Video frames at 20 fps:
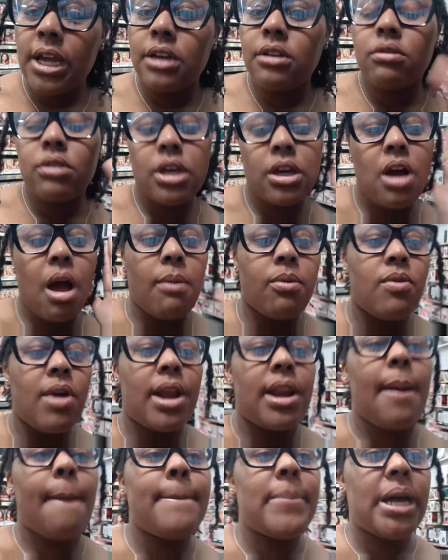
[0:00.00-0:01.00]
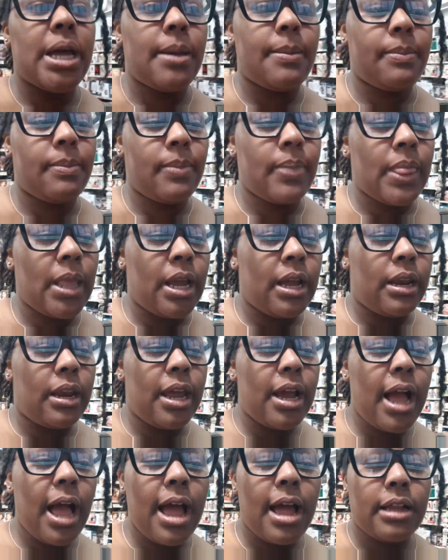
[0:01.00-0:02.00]
don't get copyrighted, but
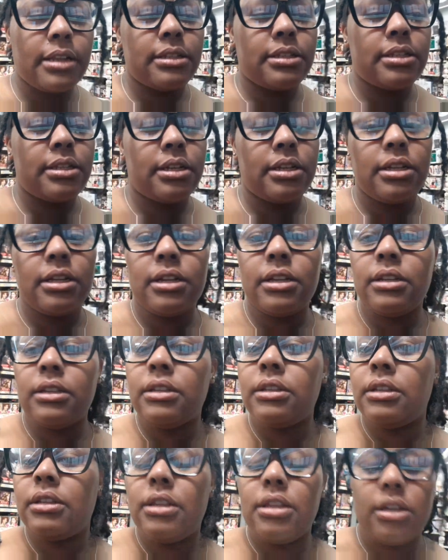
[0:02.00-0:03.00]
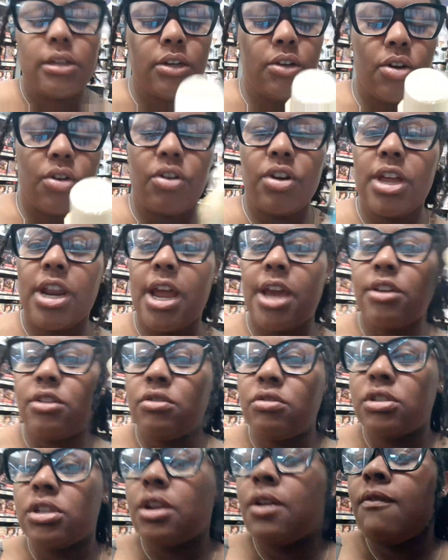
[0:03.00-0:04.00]
they got the deodorant that I
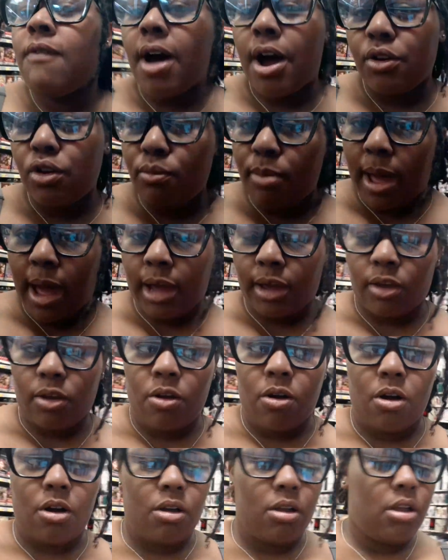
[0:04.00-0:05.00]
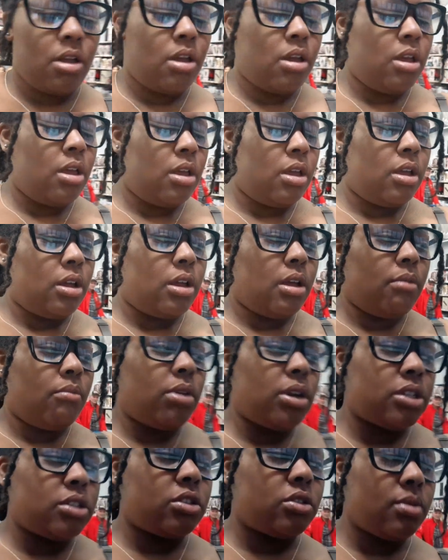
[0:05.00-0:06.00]
use in a value pack, y'all.
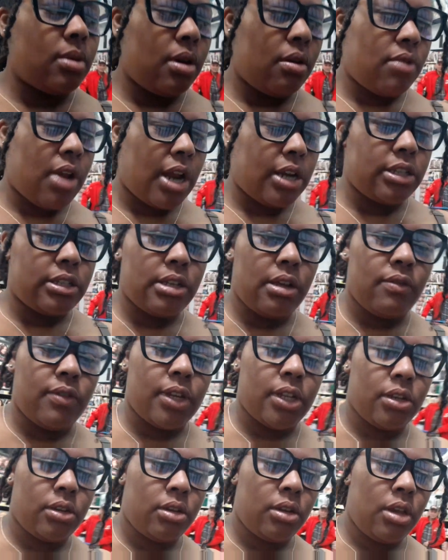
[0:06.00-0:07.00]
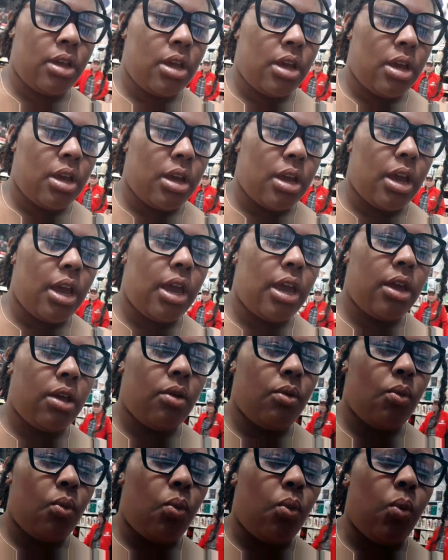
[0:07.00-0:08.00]
But it's $12.97,
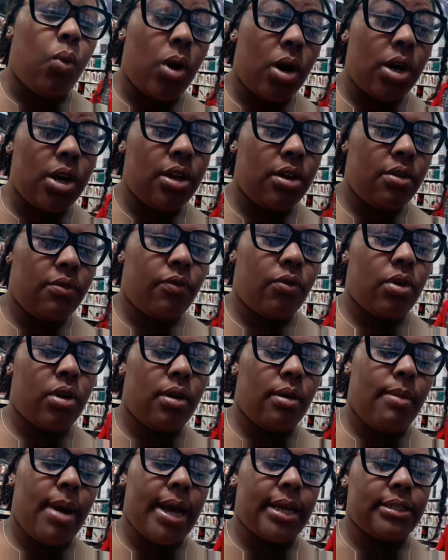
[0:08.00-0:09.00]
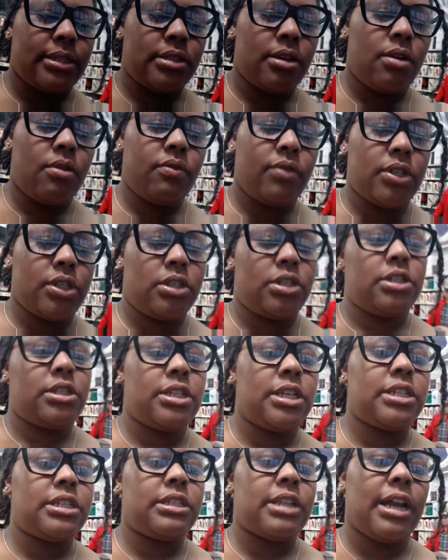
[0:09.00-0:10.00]
and one for by itself is just
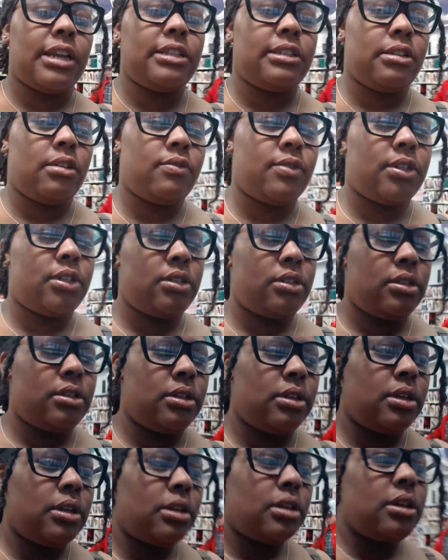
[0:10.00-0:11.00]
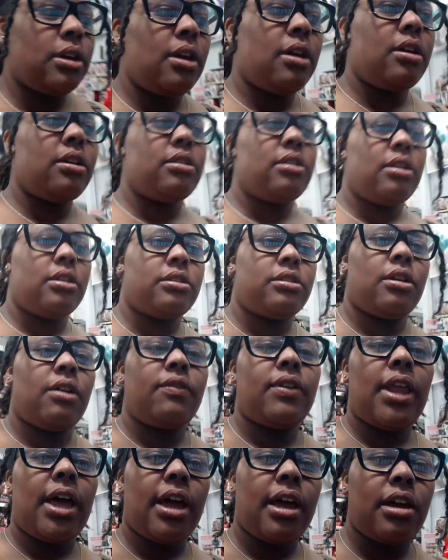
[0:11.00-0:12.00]
$6.97. So I
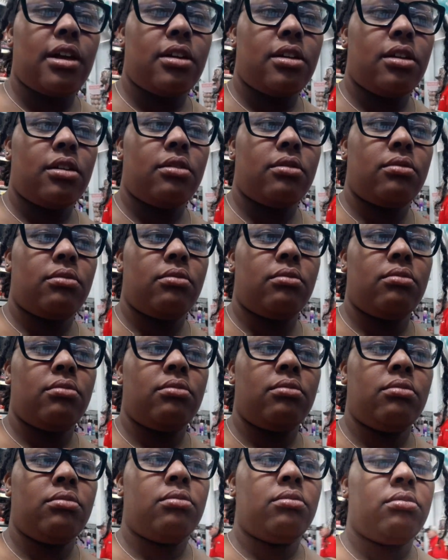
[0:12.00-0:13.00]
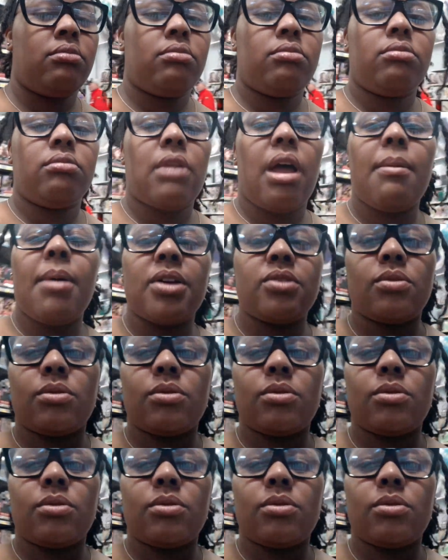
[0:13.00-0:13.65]
feel like I might as